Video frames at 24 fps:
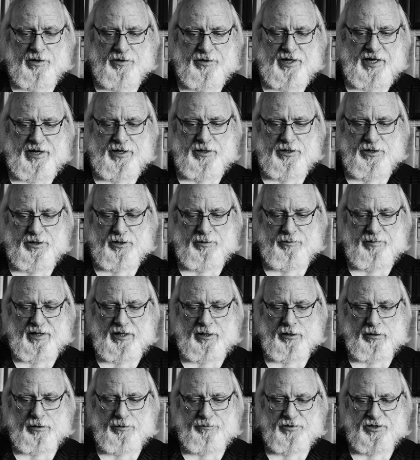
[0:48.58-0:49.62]
Then, in the
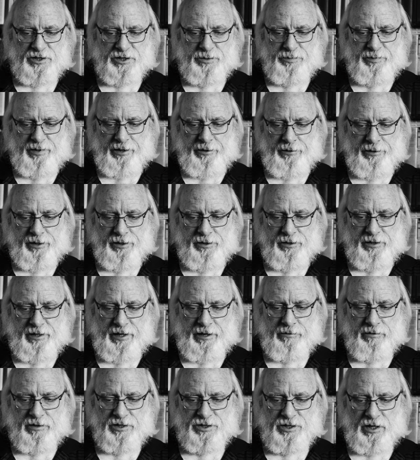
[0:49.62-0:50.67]
middle of this period,
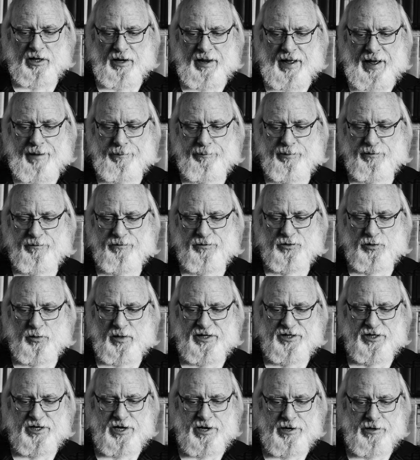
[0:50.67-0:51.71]
there is a lap of
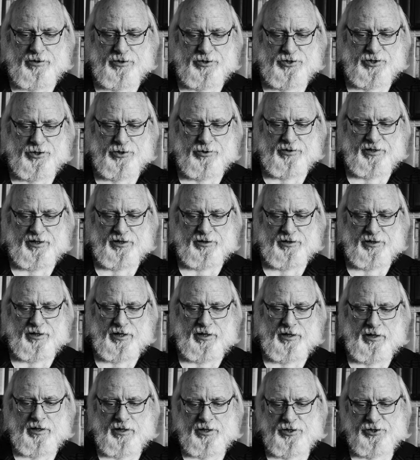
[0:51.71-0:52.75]
20 years during
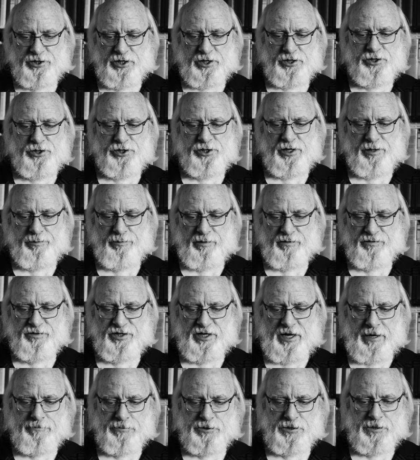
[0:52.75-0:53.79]
the judgeship of
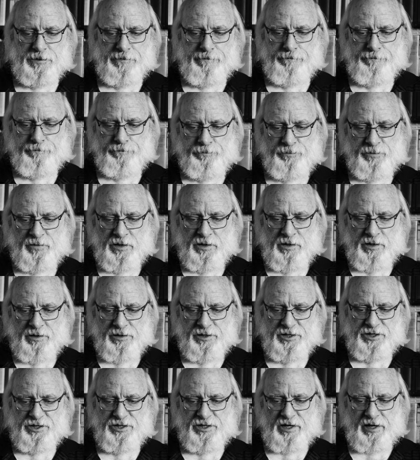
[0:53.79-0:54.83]
Samson.
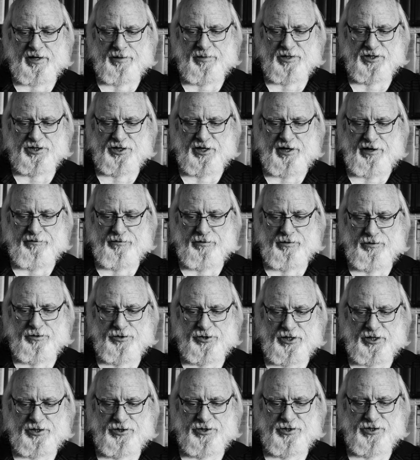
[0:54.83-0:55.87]
This time is given,
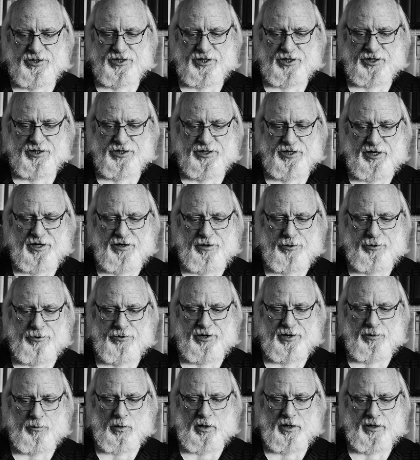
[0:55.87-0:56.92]
Judges 16
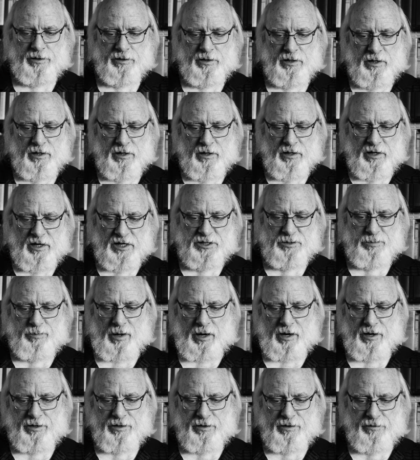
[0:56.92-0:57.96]
31, as
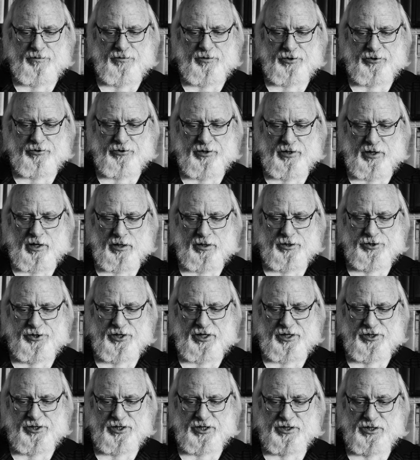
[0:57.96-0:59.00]
part of the
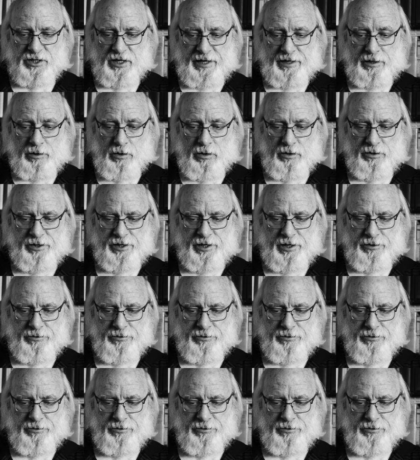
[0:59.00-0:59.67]
chronology, just like all the